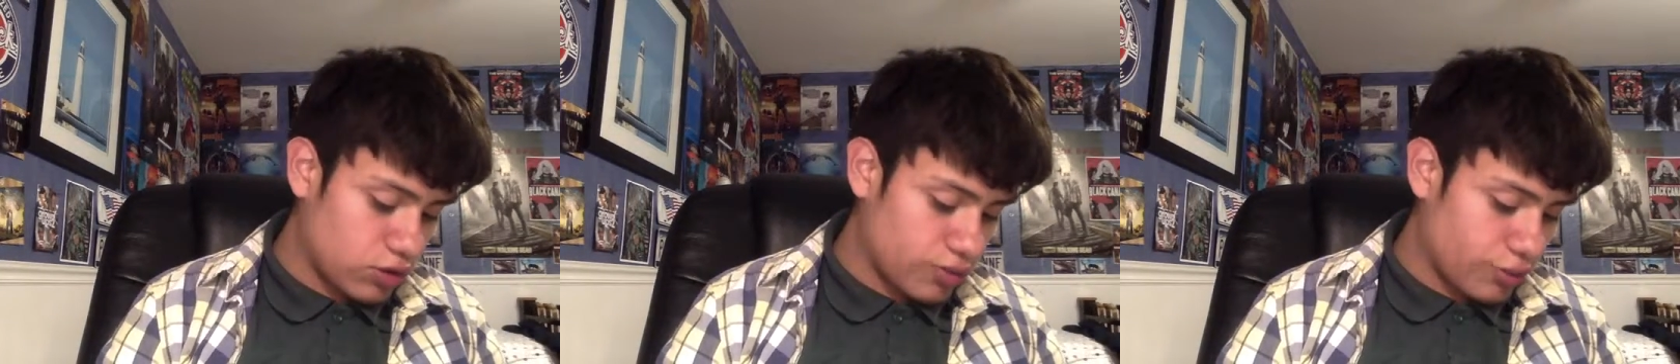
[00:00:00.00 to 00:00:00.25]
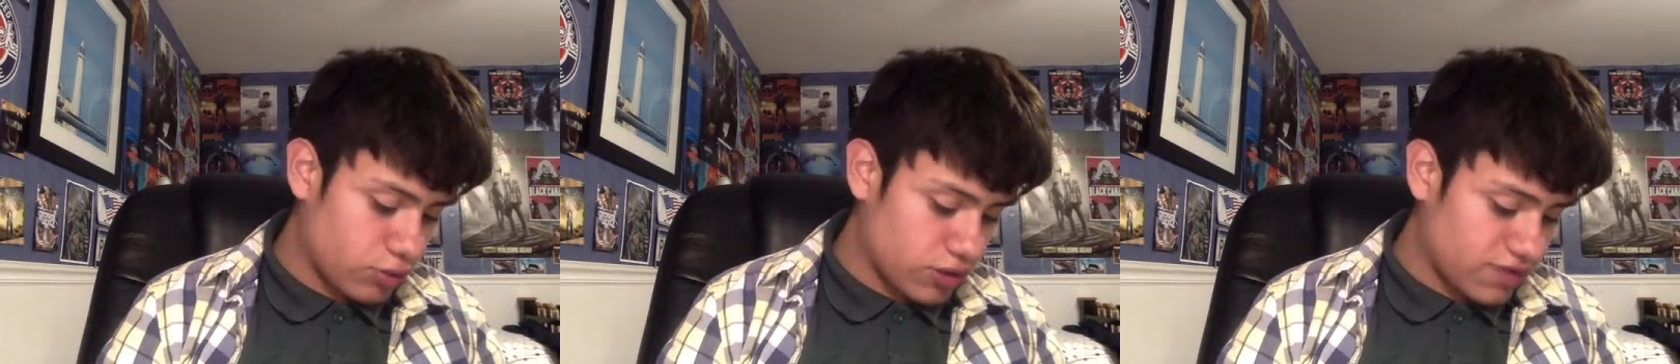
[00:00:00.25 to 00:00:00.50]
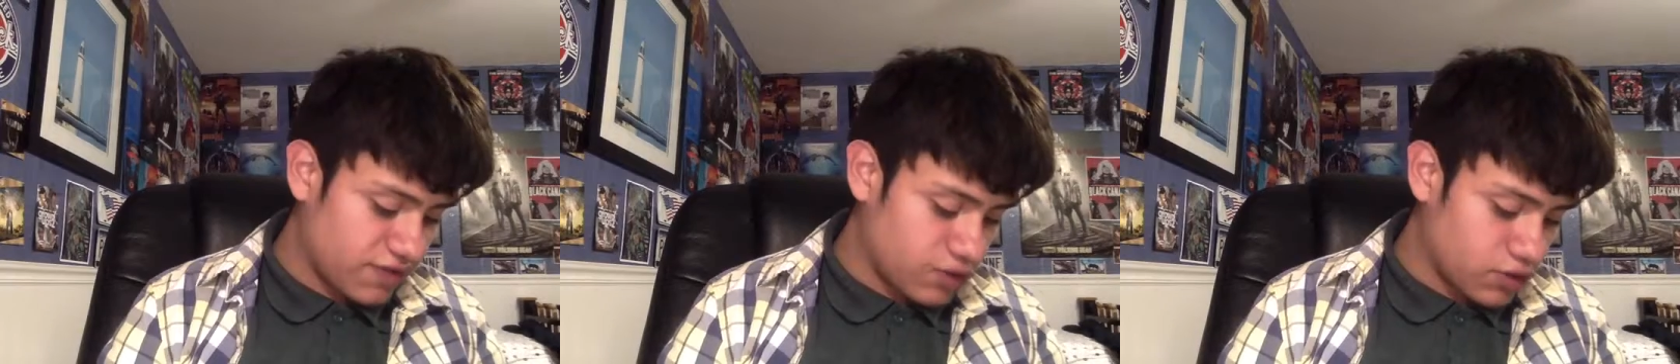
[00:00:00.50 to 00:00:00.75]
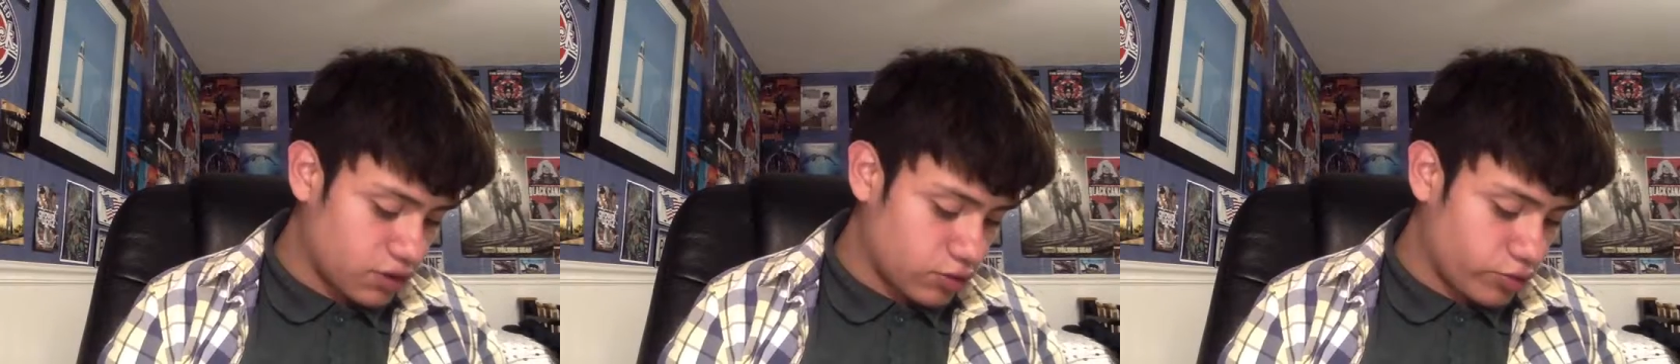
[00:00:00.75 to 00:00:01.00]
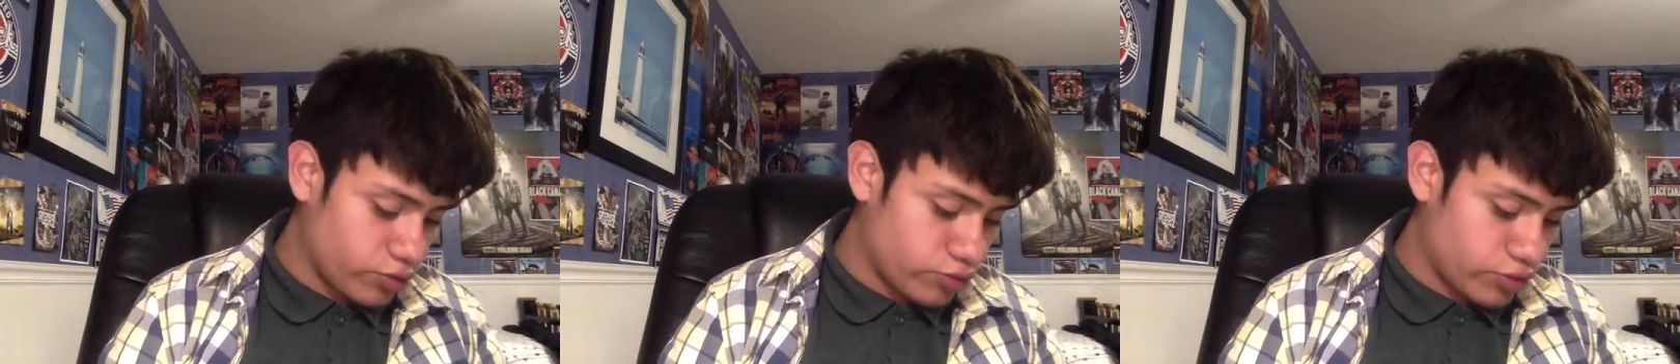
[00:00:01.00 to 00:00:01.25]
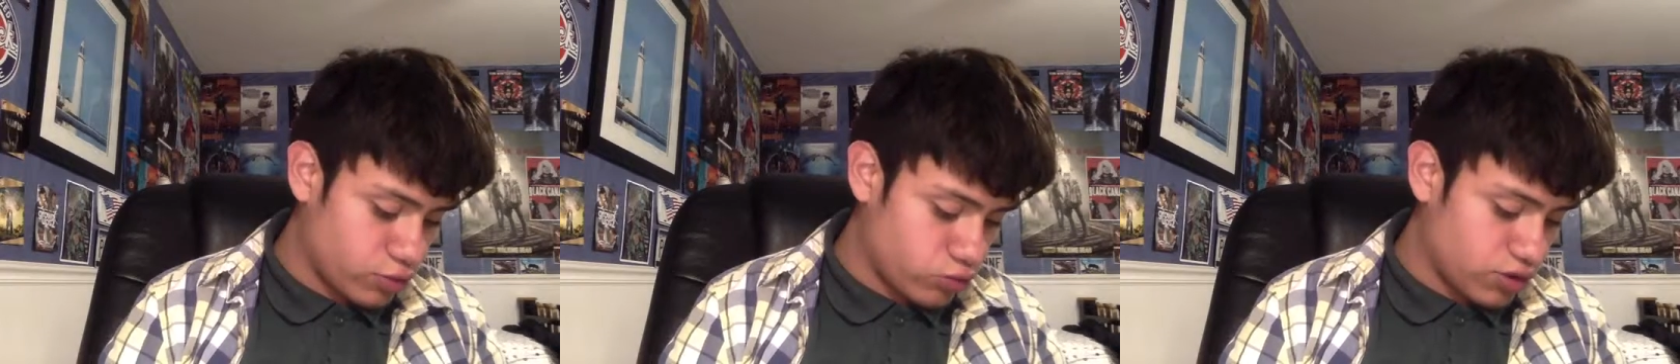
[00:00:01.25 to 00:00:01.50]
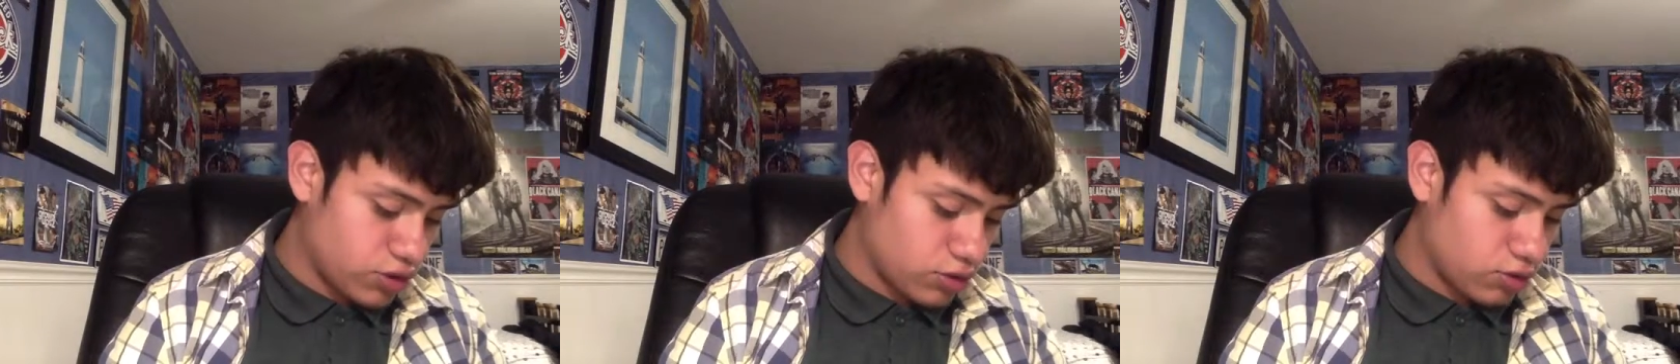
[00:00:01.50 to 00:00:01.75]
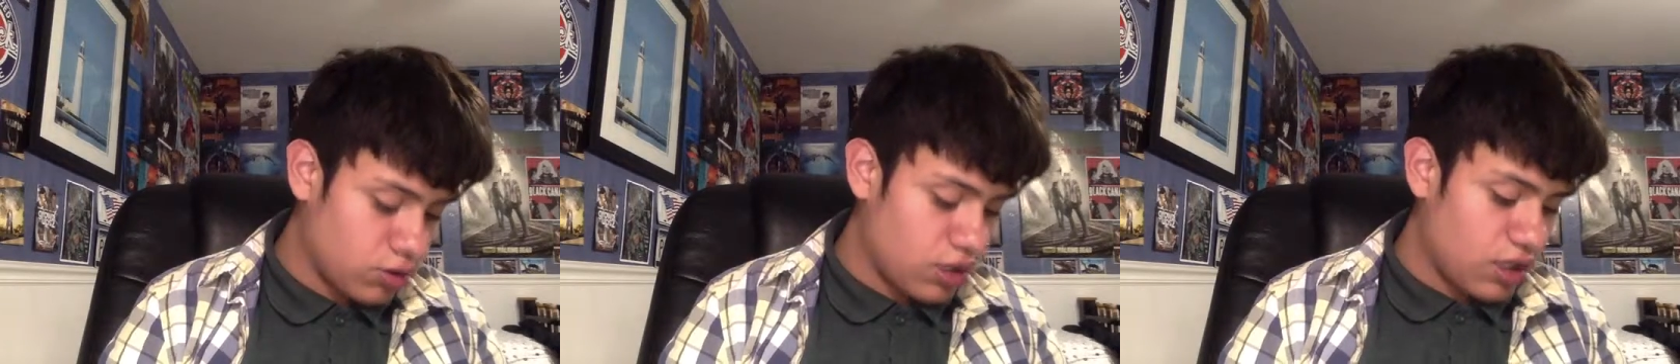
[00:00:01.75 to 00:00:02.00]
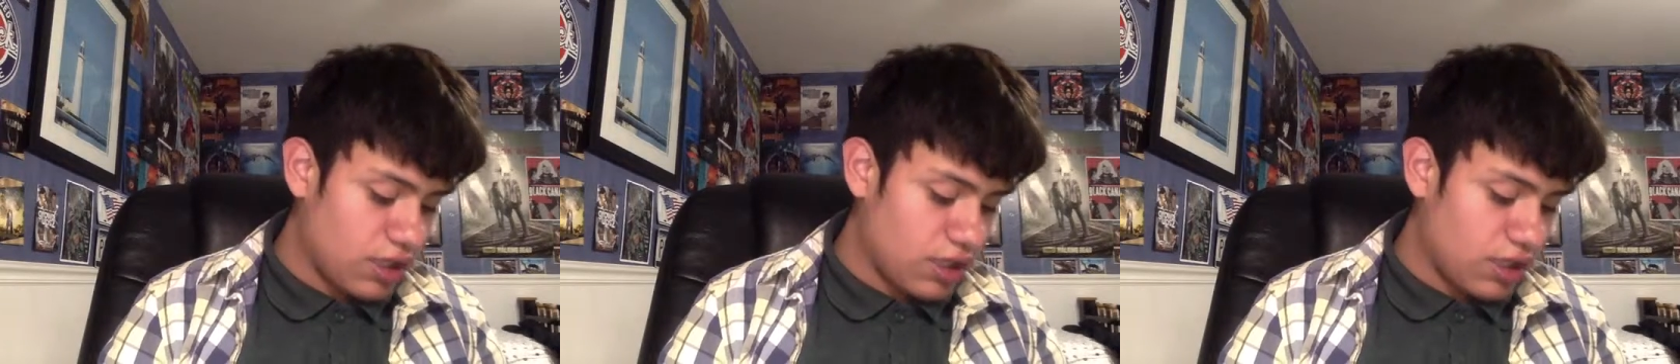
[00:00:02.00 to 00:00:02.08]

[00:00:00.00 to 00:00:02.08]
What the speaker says: Bonus features include Rear Window